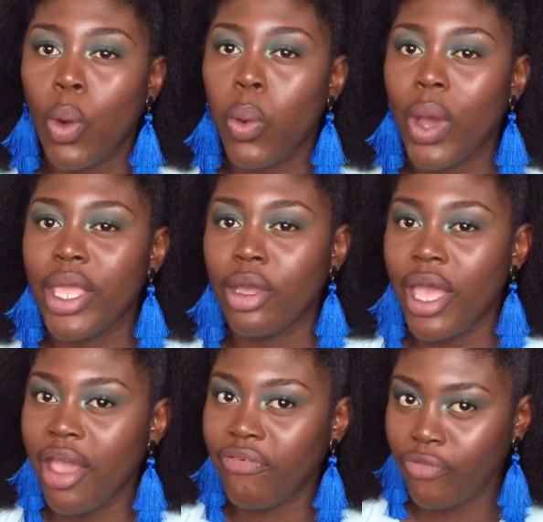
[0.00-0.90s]
where your
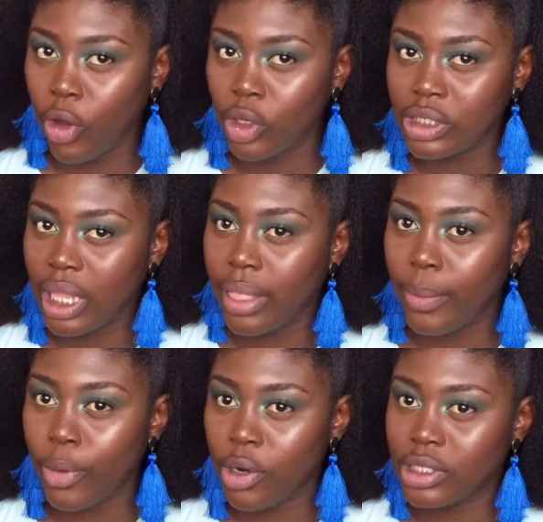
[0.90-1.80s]
hair falls in the
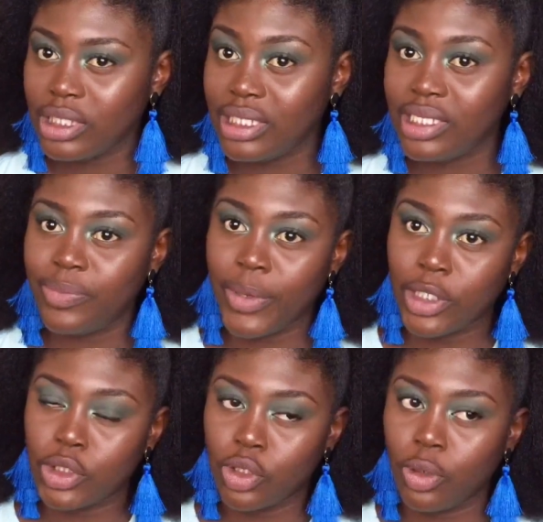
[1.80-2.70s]
porosity
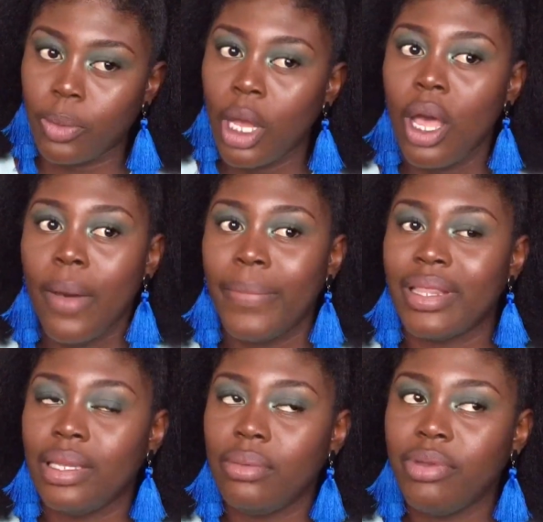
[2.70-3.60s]
spectrum.
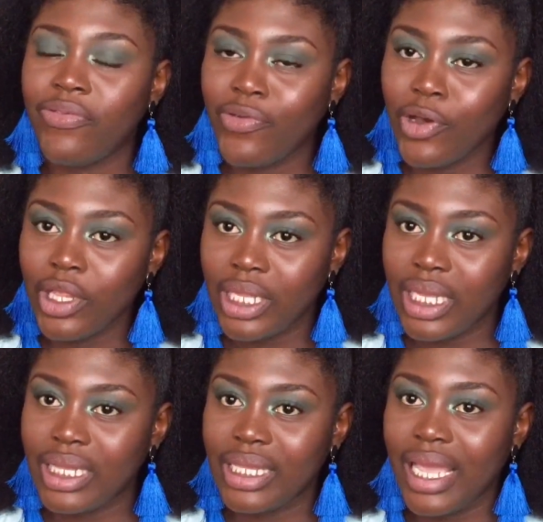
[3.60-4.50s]
But then before
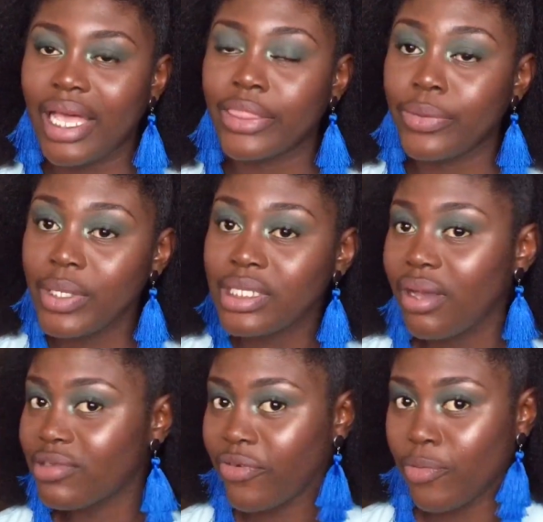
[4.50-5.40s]
then, there are three
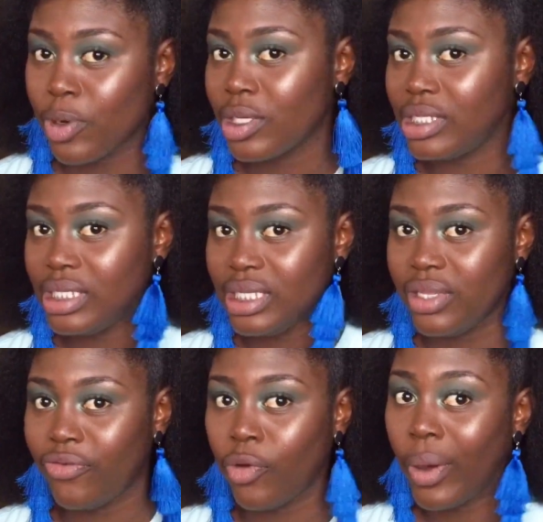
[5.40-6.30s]
types of
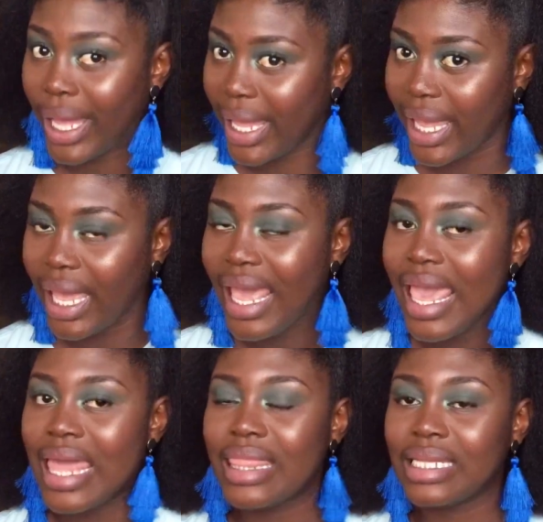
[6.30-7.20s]
porosity for hair,
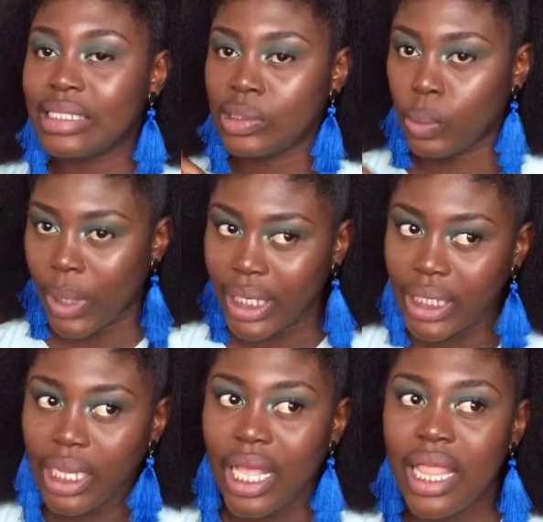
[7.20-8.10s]
and that is one,
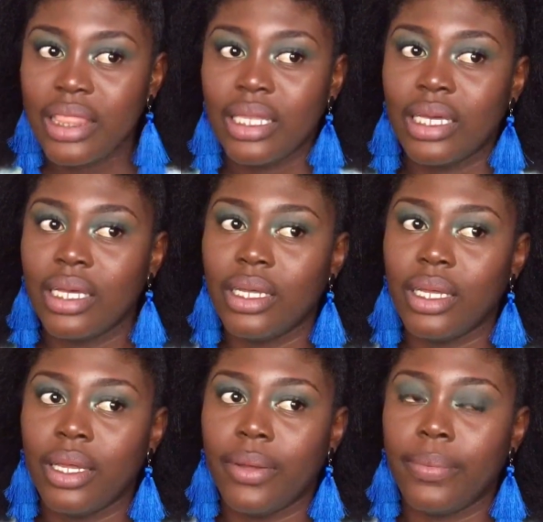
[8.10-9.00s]
the